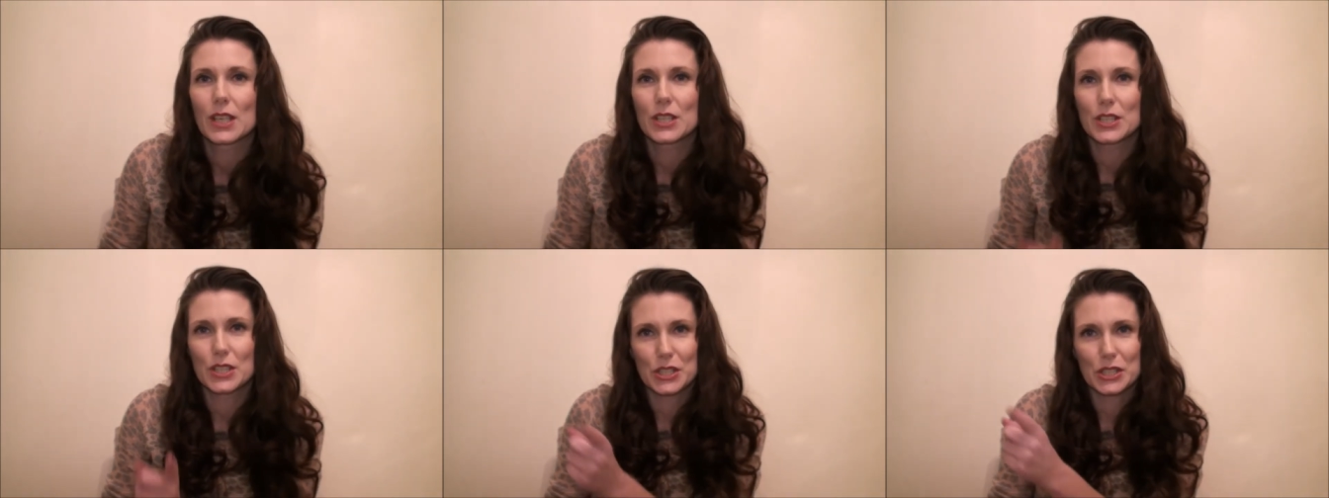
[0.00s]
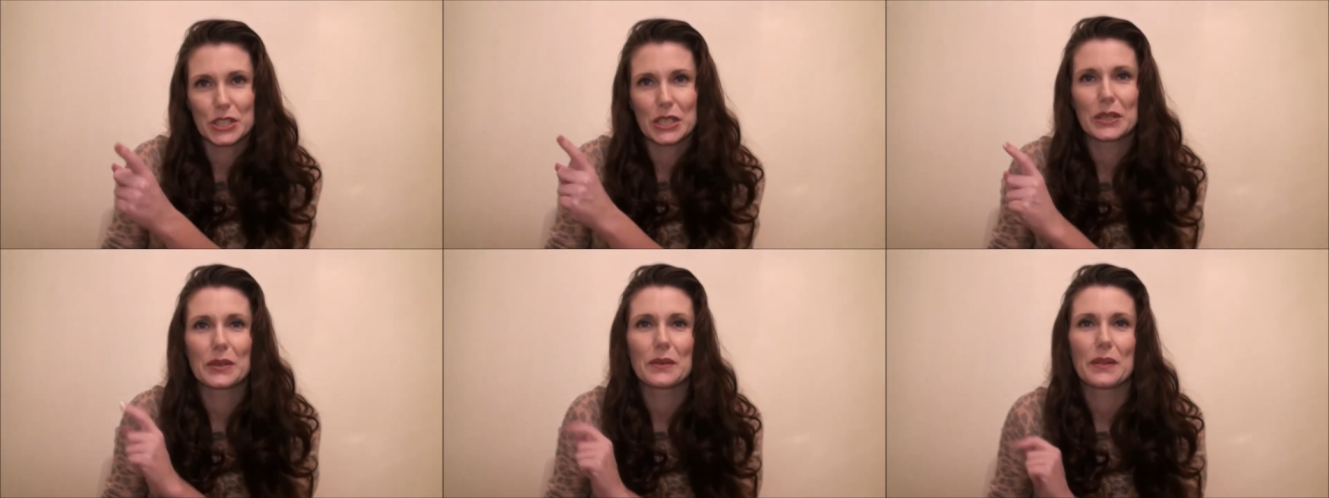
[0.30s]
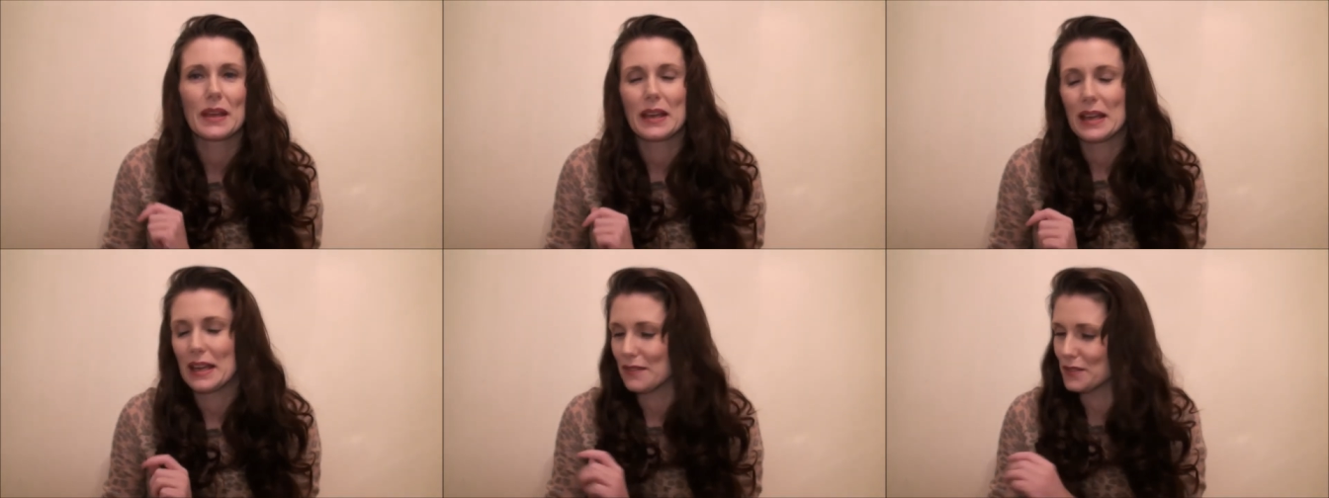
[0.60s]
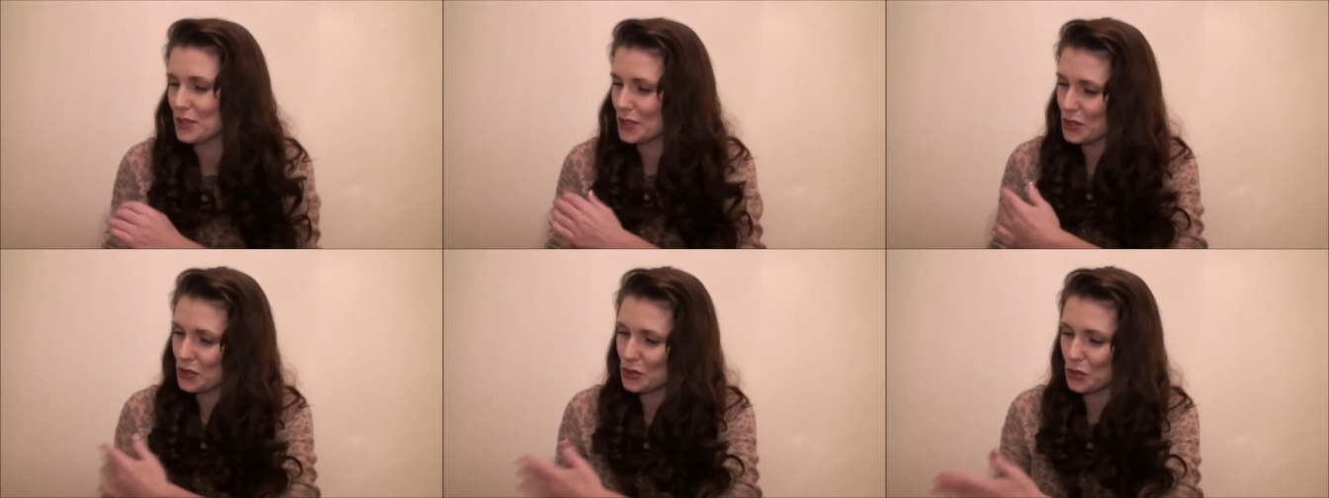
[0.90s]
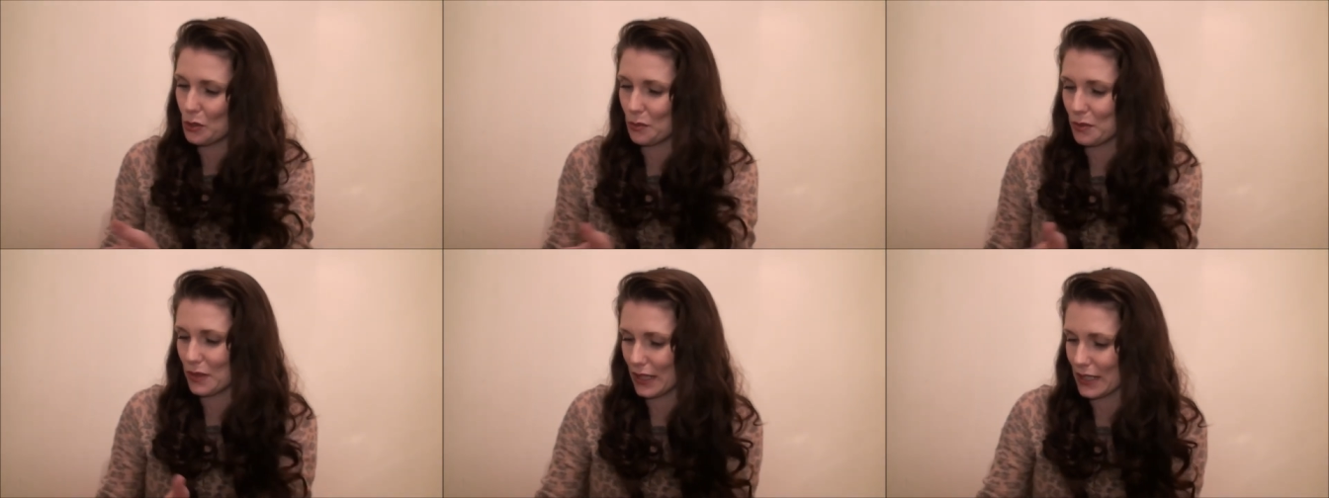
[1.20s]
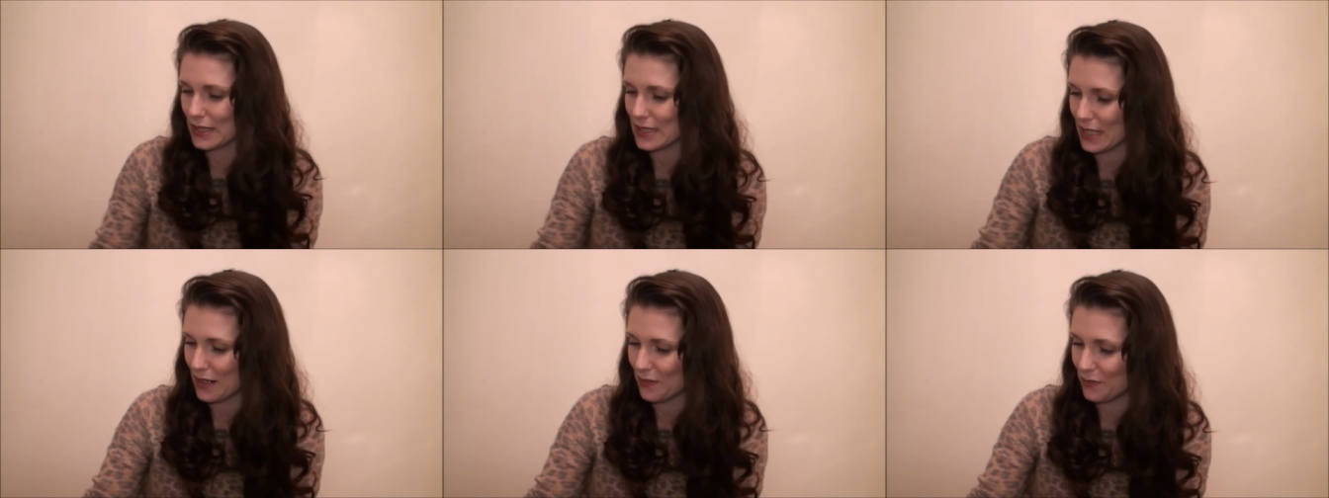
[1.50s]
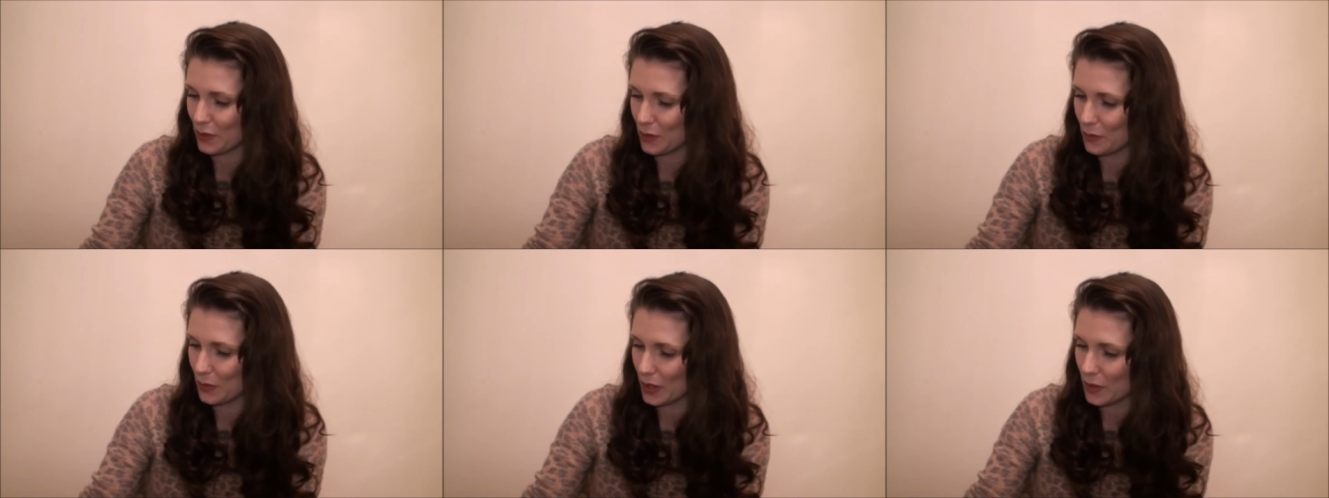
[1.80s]
did you hear that? I just dropped things
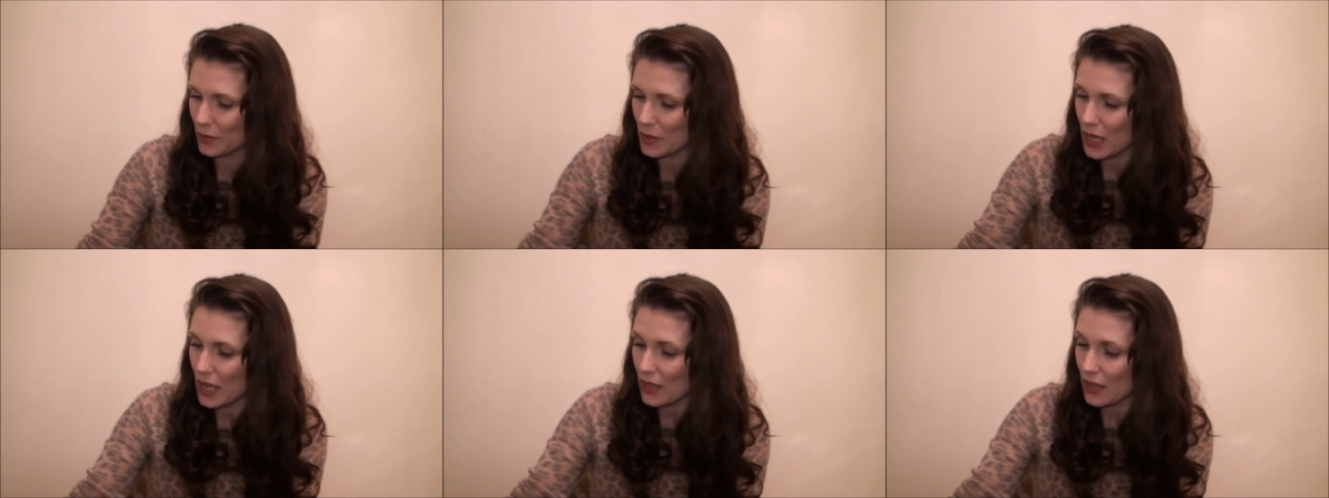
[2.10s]
everywhere.